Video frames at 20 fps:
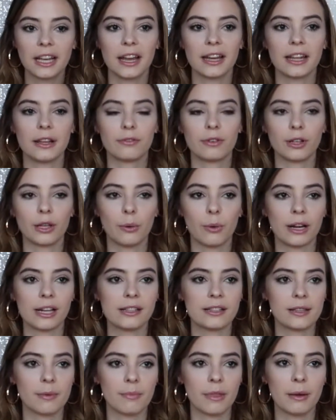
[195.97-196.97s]
and he really
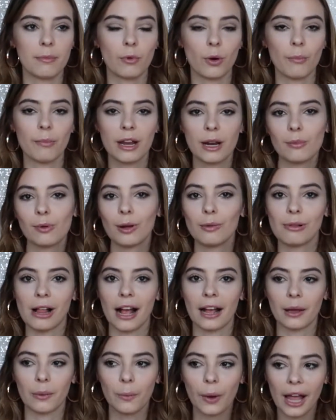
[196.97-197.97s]
wanted something more minimal,
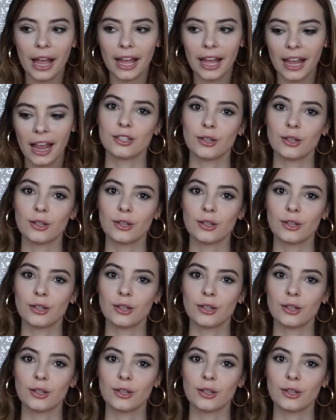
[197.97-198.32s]
black and white.